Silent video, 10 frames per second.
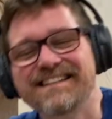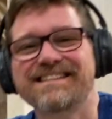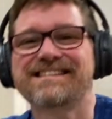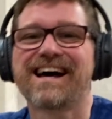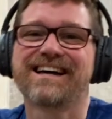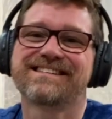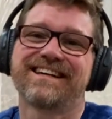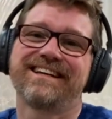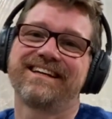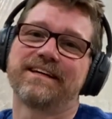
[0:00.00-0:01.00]
size I
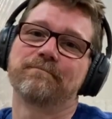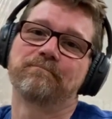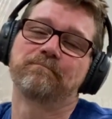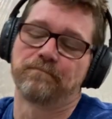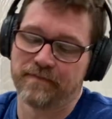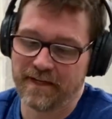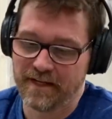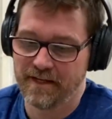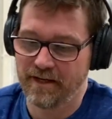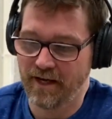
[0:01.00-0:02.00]
needed.
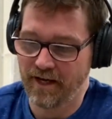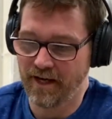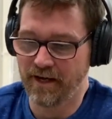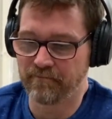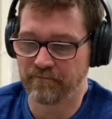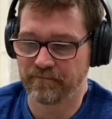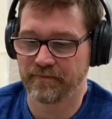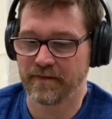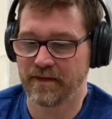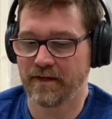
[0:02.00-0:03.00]
I
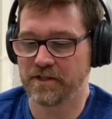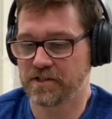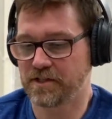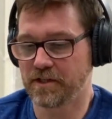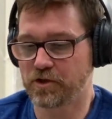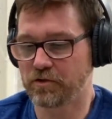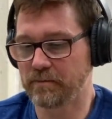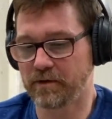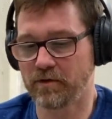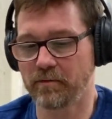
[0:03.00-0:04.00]
just need to trim
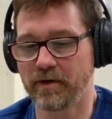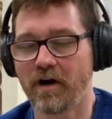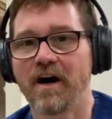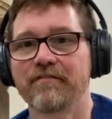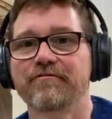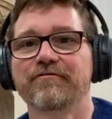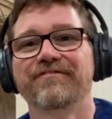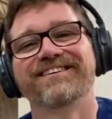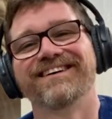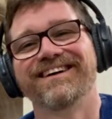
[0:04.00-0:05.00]
a little bit off,
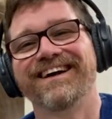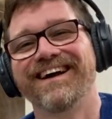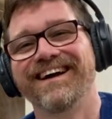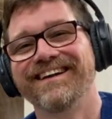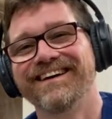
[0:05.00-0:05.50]
and